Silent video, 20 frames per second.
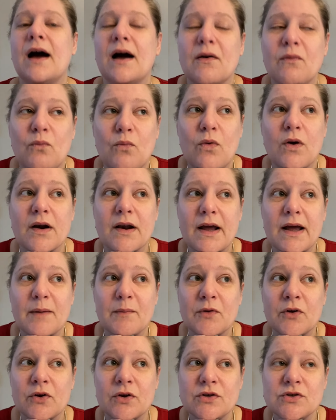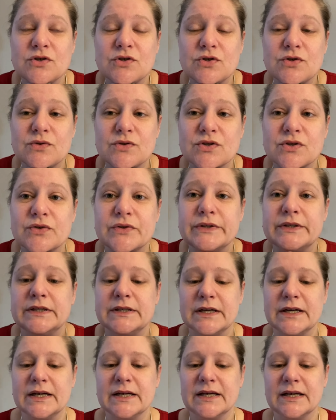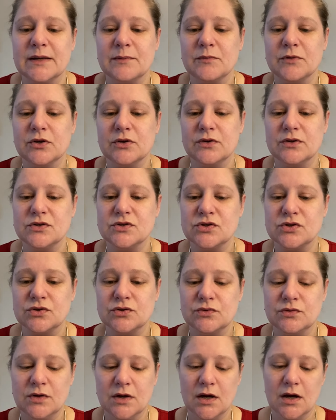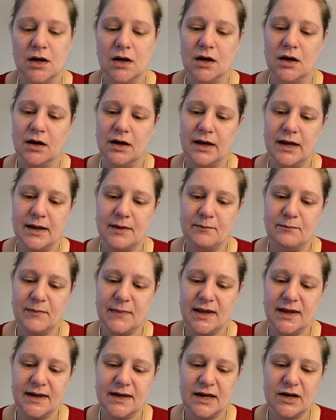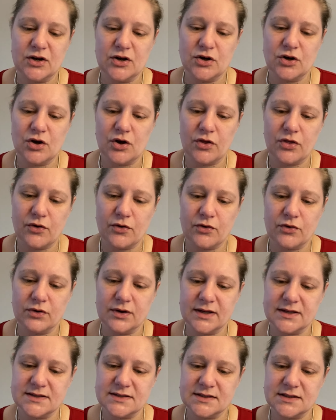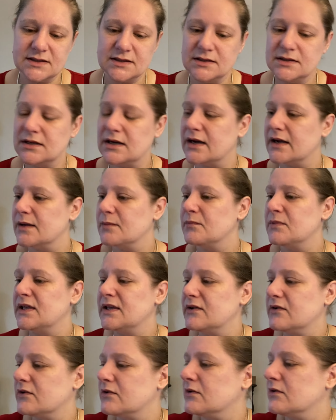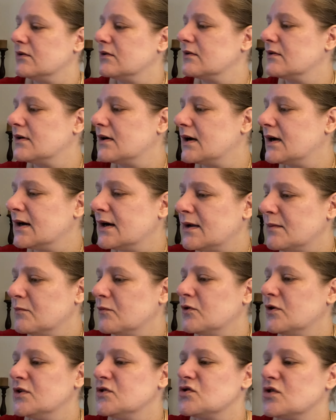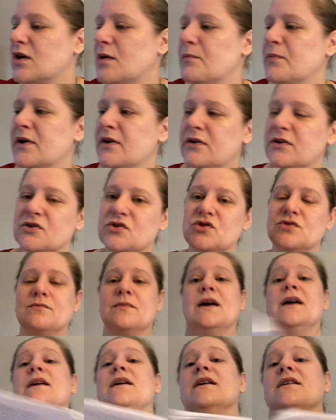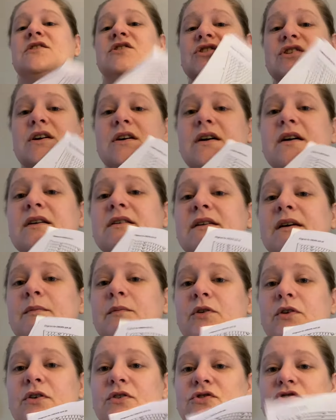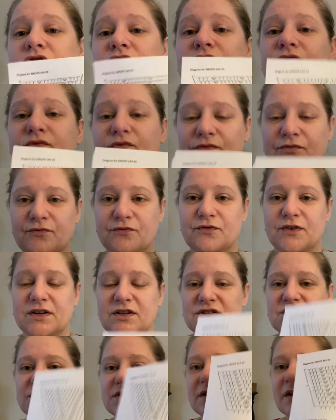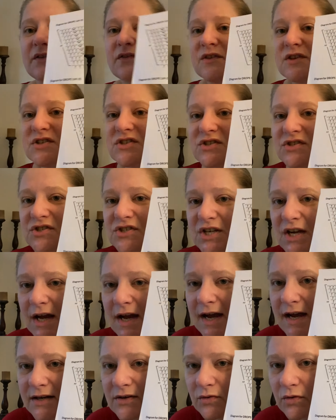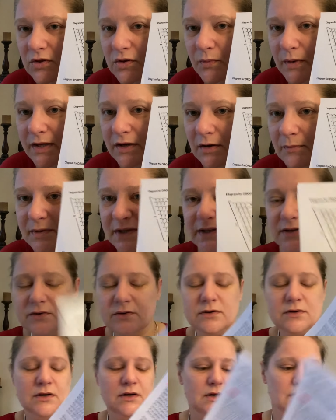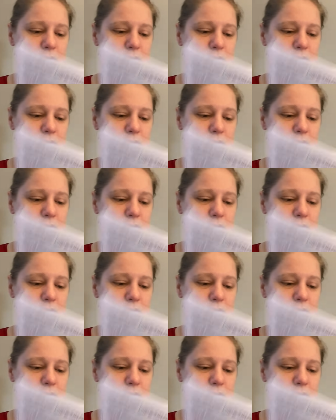What I'm going to do is currently I am going to make another, let's see, I'm here and I'm going to compare it to my chart. I'm going to finish this chart all the way up here.